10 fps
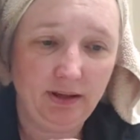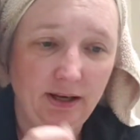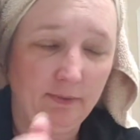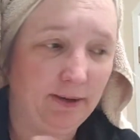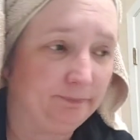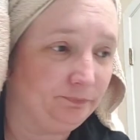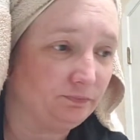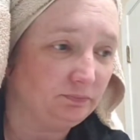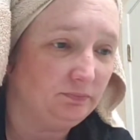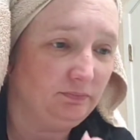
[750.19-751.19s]
Anyway,
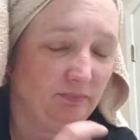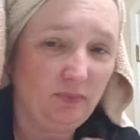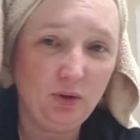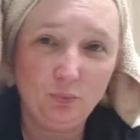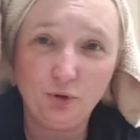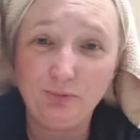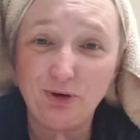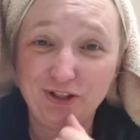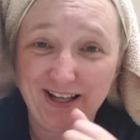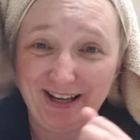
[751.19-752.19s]
one
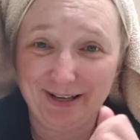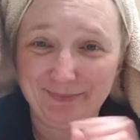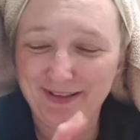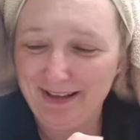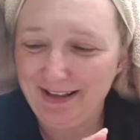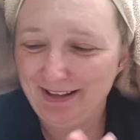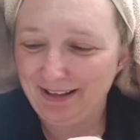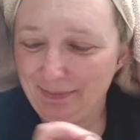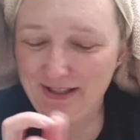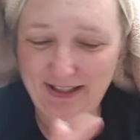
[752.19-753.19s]
more time,
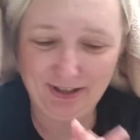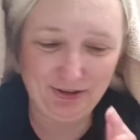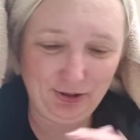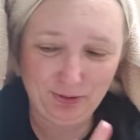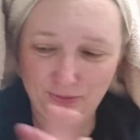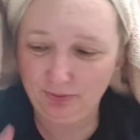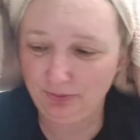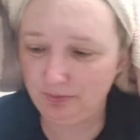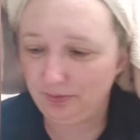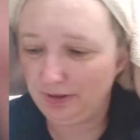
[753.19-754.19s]
let me
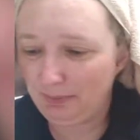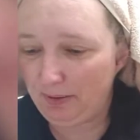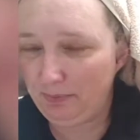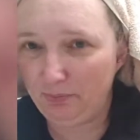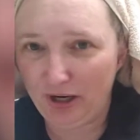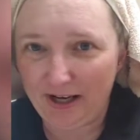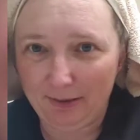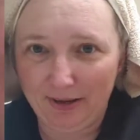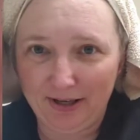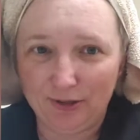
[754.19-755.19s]
break
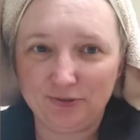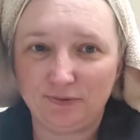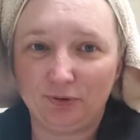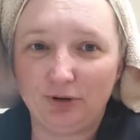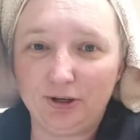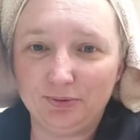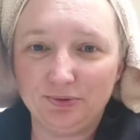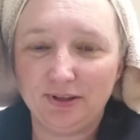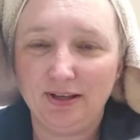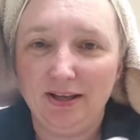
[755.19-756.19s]
out my notes for Rose,